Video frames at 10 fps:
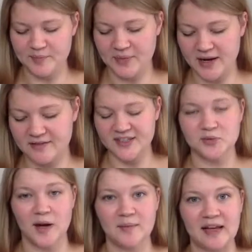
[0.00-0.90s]
but this
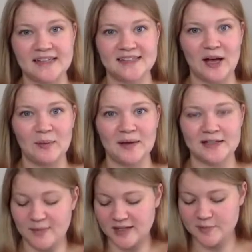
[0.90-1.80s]
one I'm going to sell
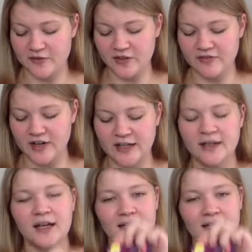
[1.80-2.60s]
because mine's perfectly fine.